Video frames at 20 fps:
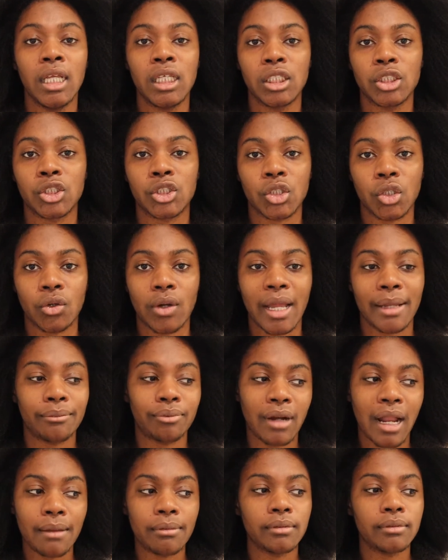So I
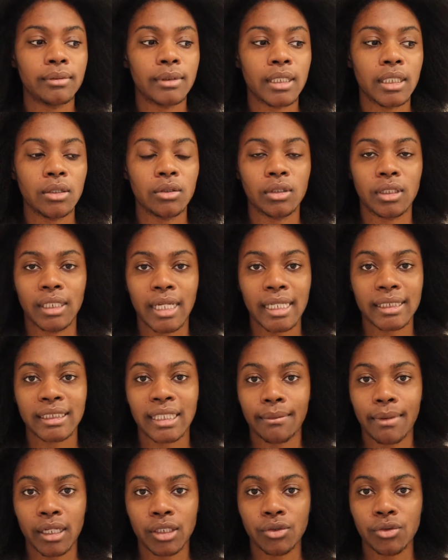probably, the next
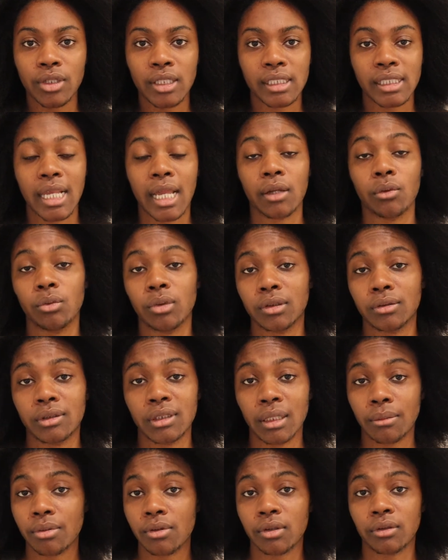time I do this, I will
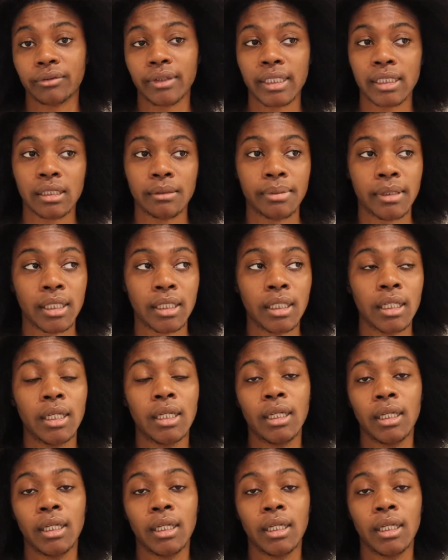double the recipe